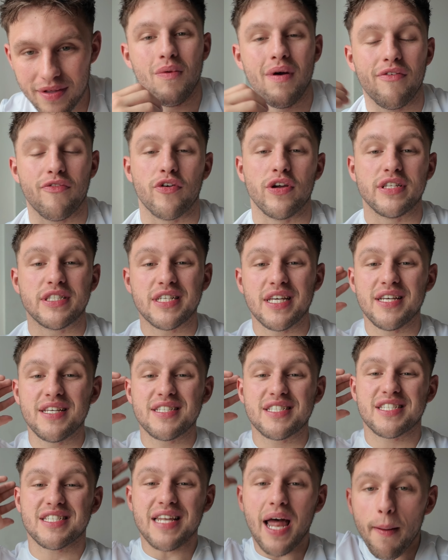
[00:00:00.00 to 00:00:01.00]
Whether it's
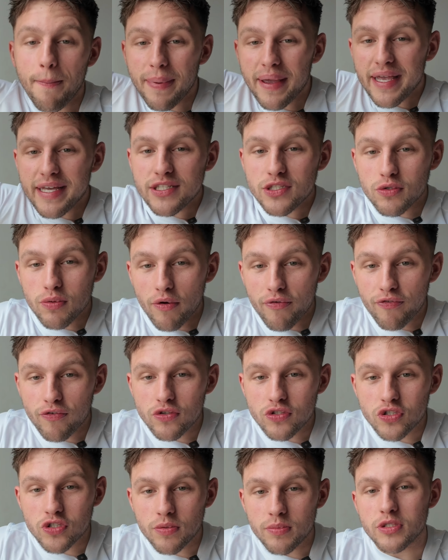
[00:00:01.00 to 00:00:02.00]
snapping into a
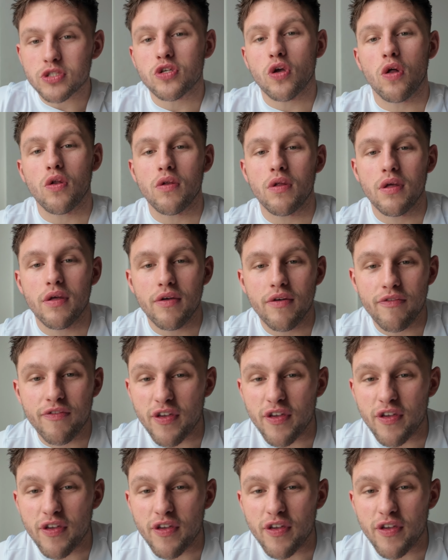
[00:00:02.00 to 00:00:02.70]
front somersault